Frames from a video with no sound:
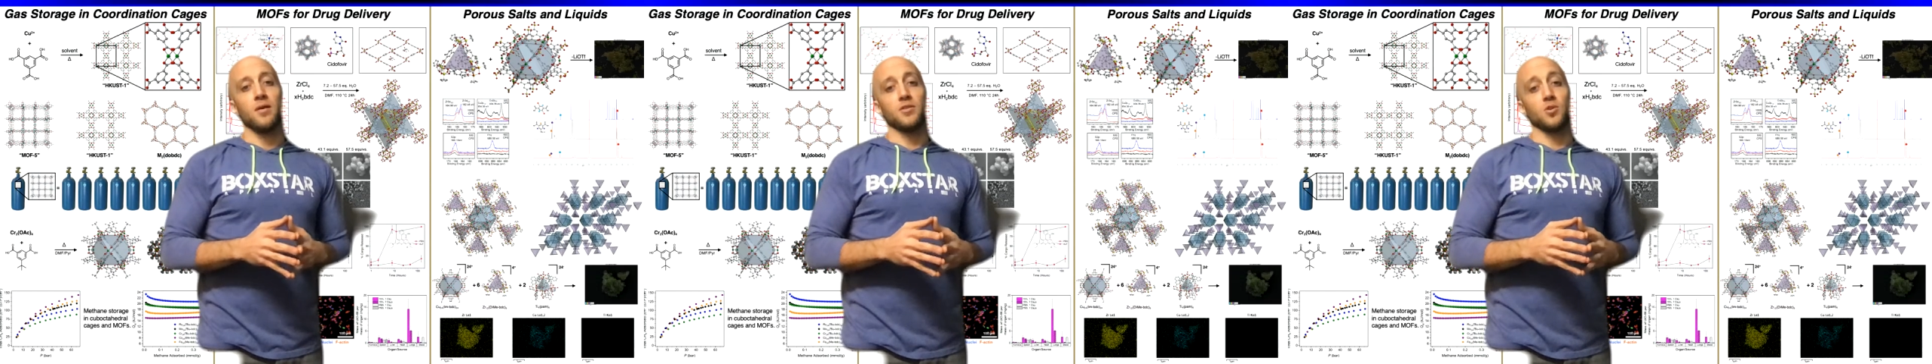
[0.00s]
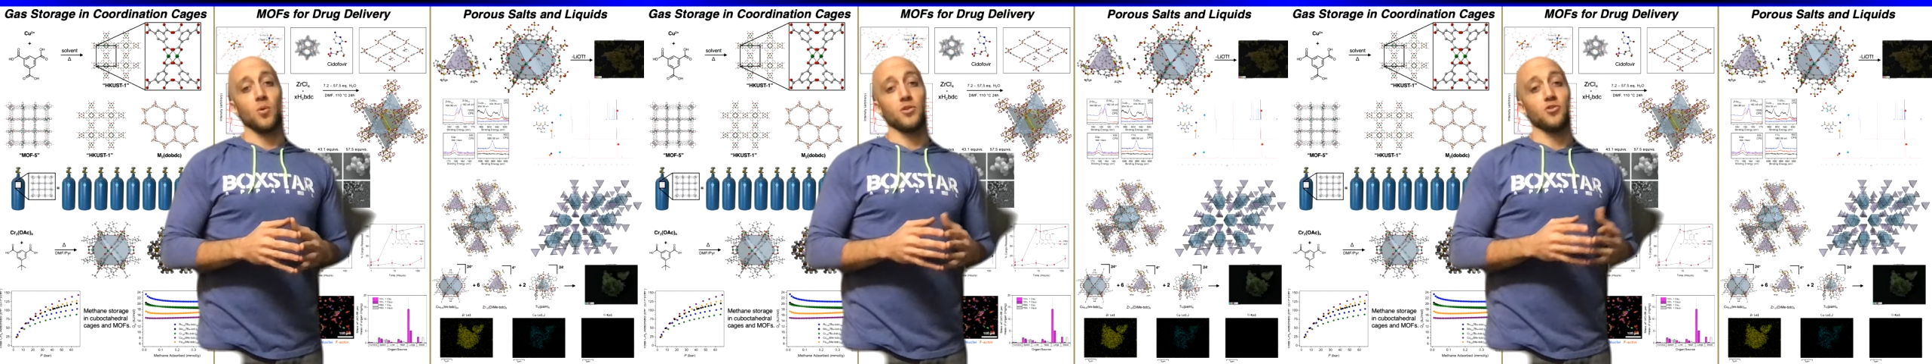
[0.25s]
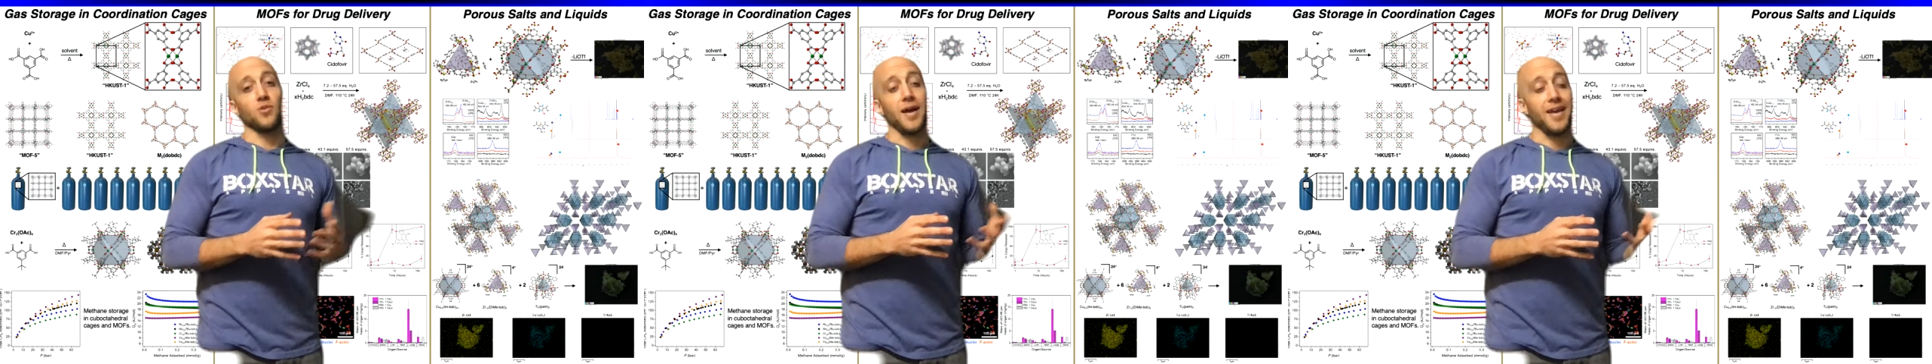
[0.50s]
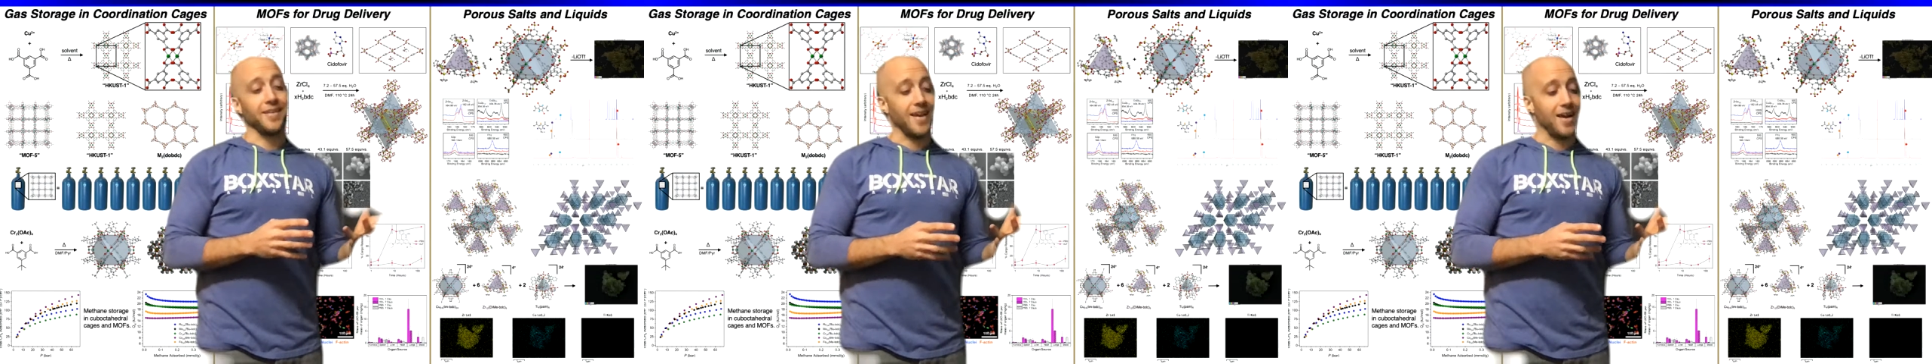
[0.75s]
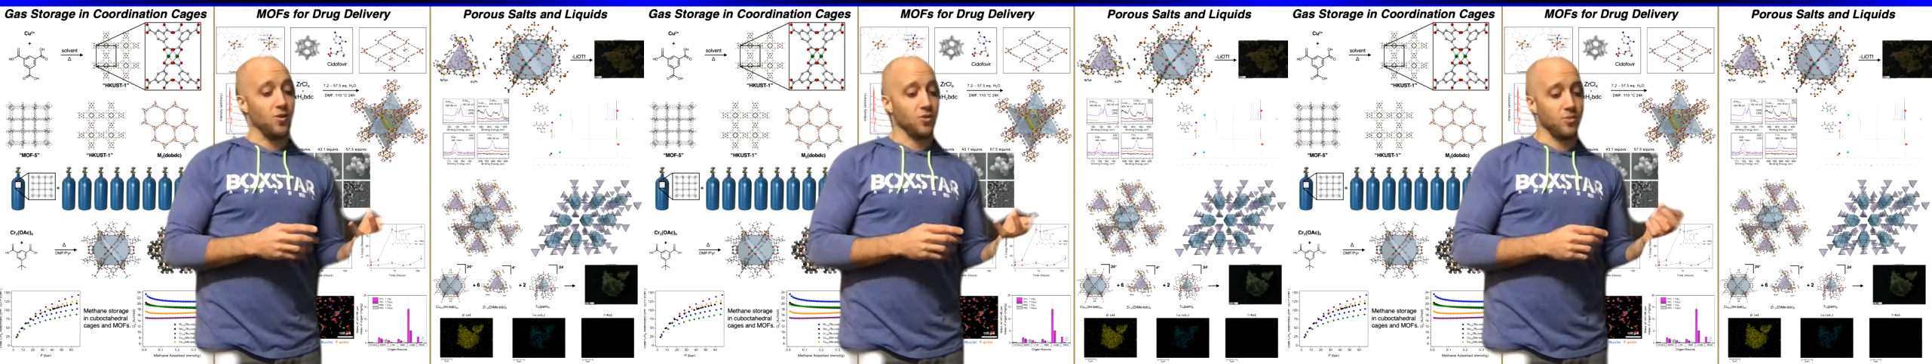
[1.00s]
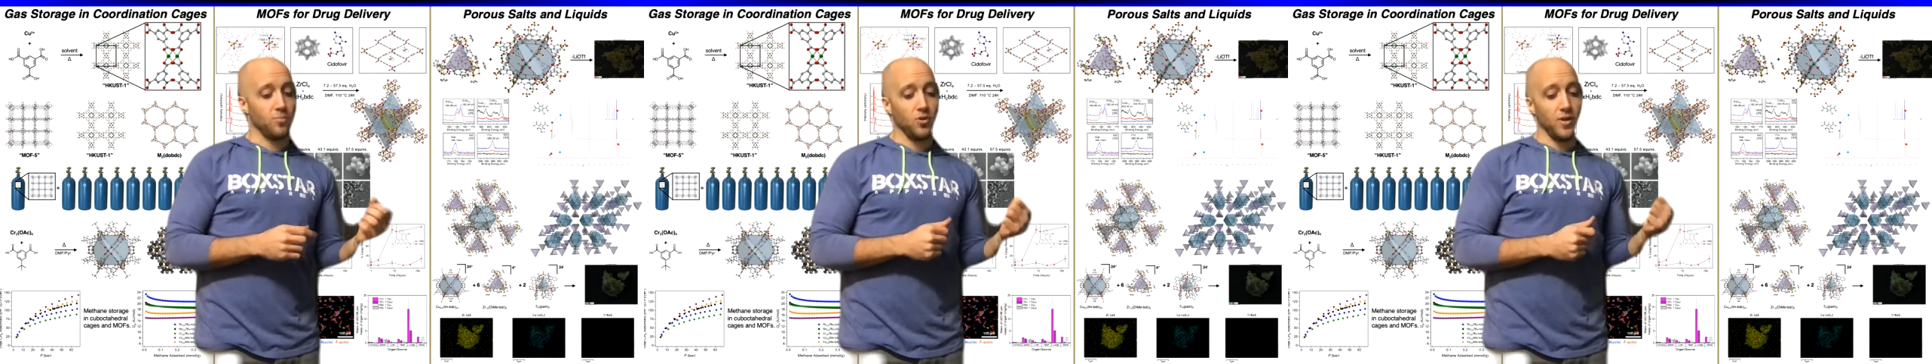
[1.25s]
So we're trying now
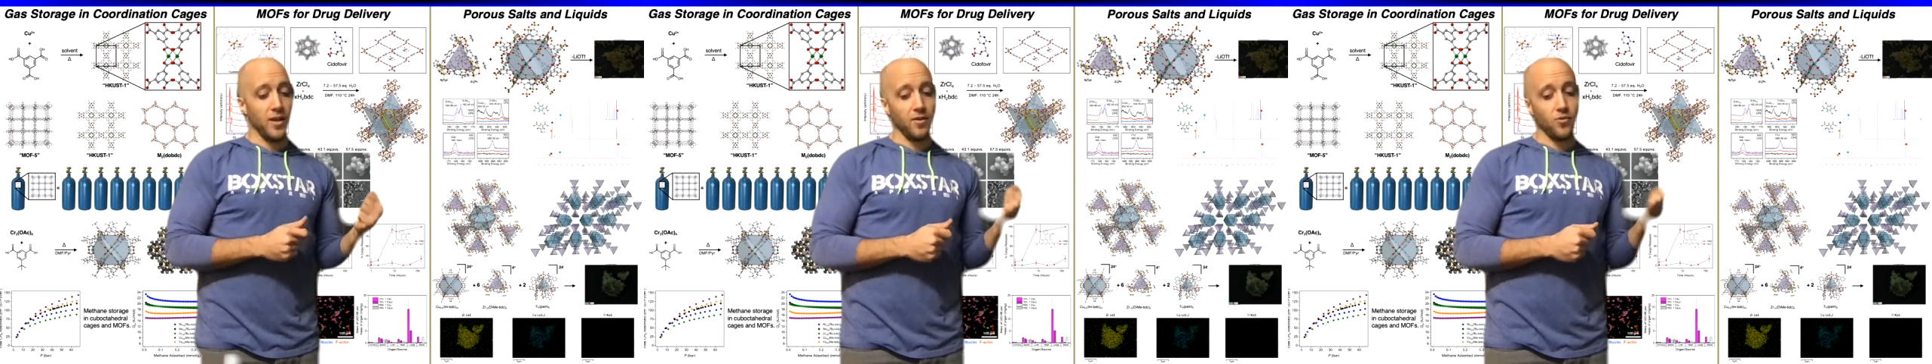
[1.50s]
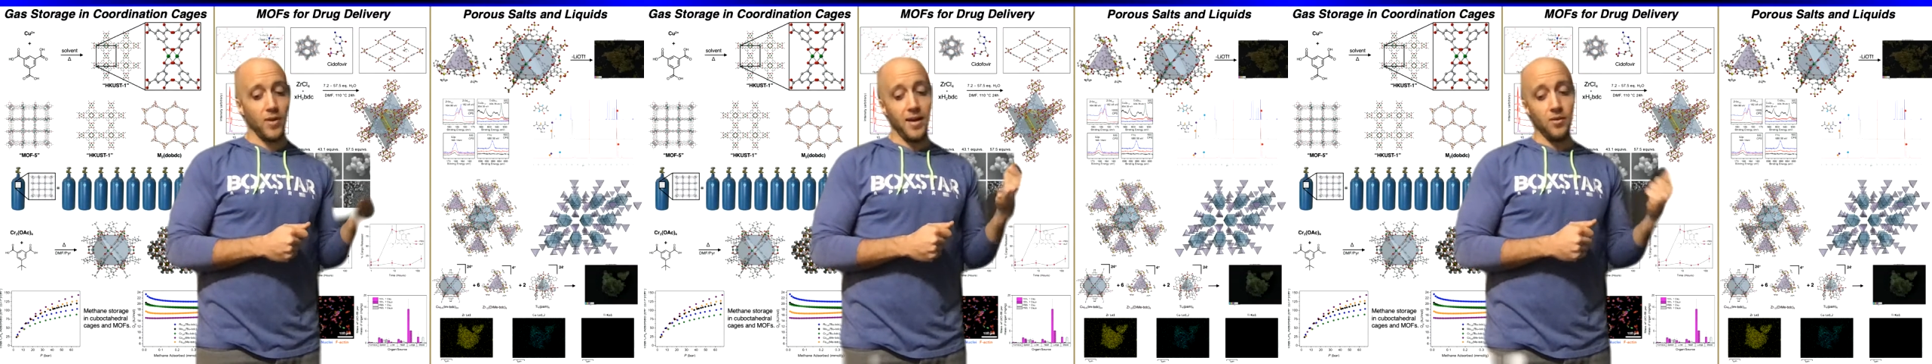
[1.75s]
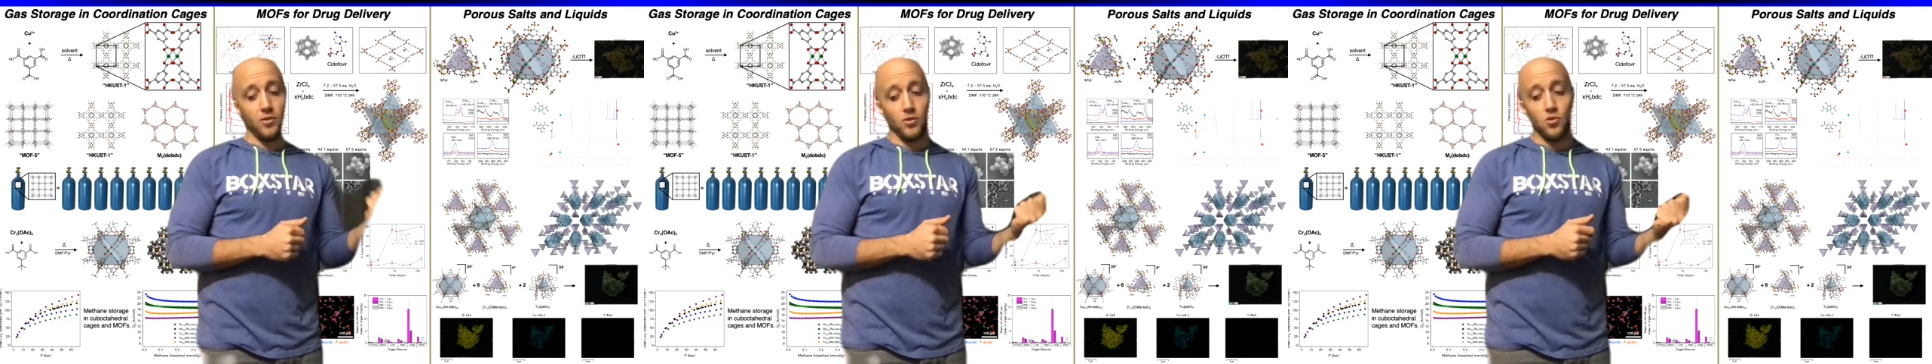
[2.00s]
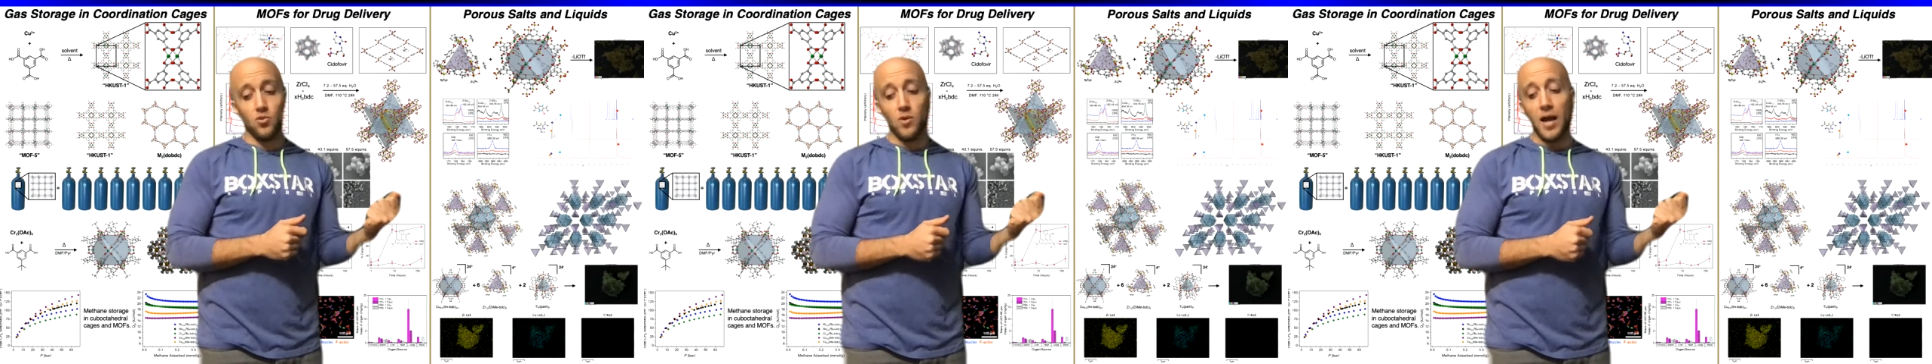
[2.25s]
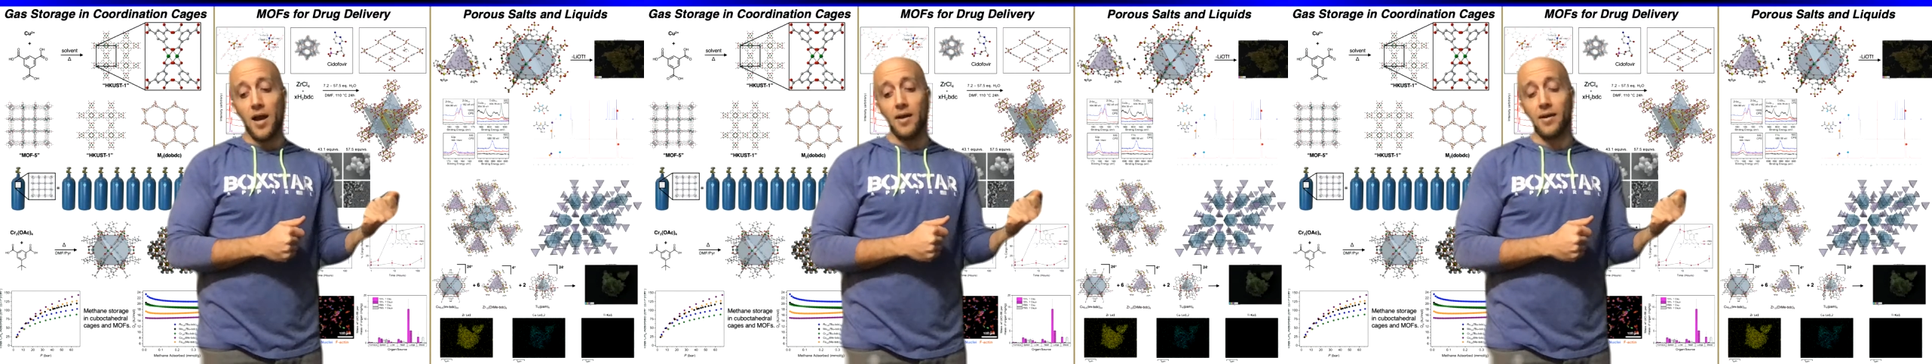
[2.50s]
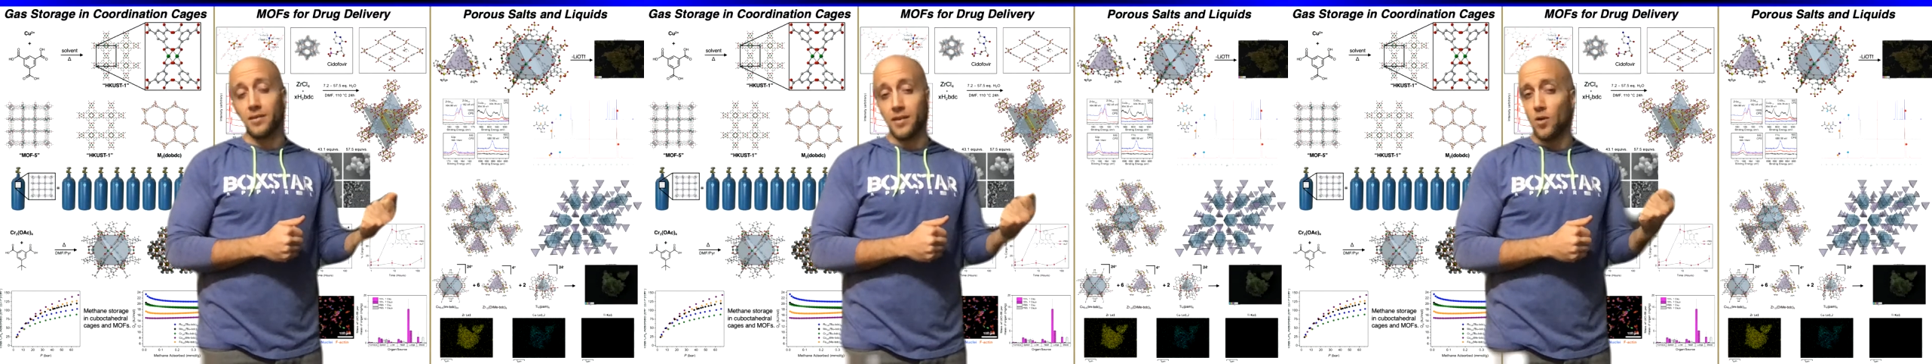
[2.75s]
to create new
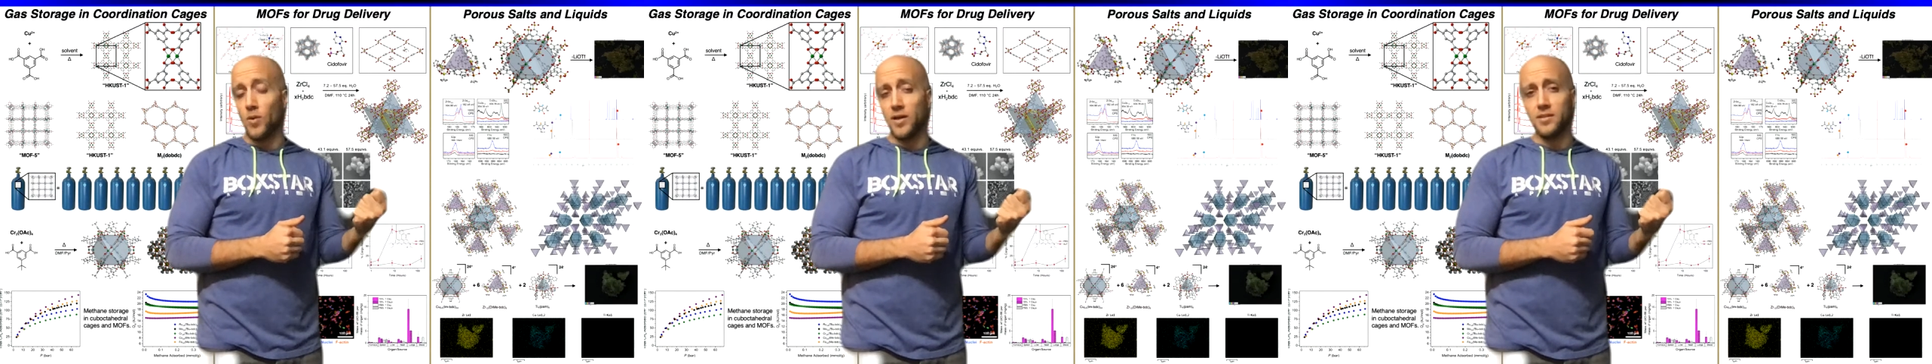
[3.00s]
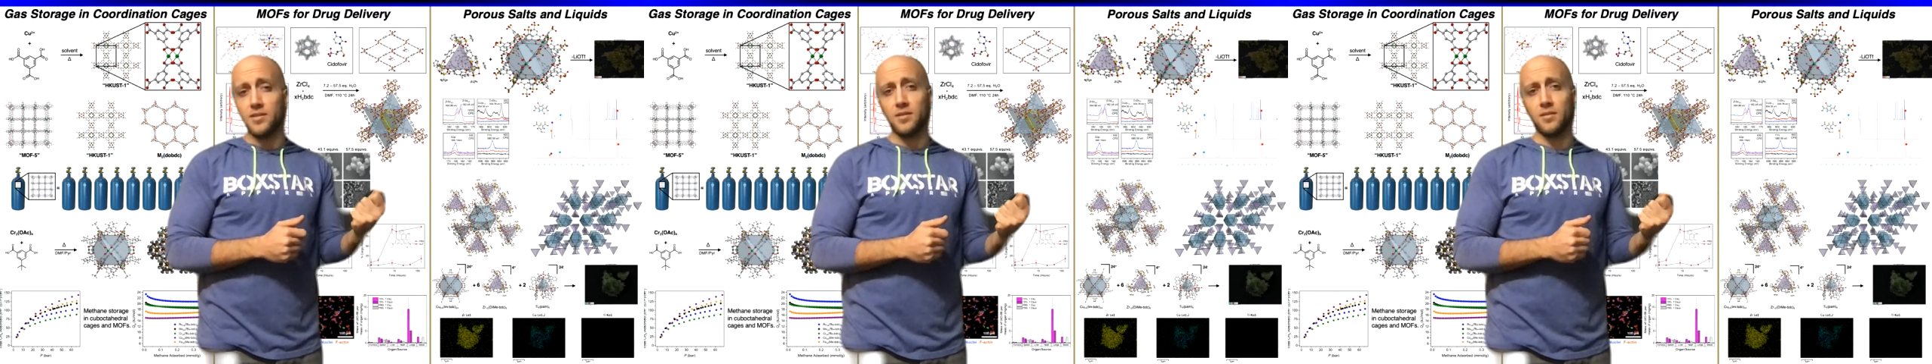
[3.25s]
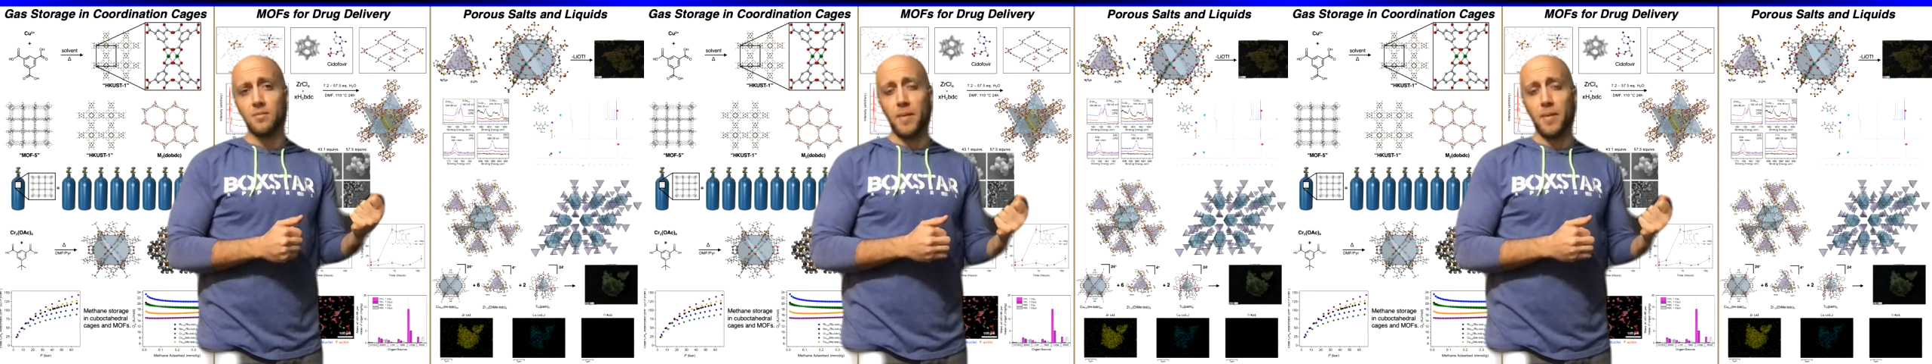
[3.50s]
ionic liquids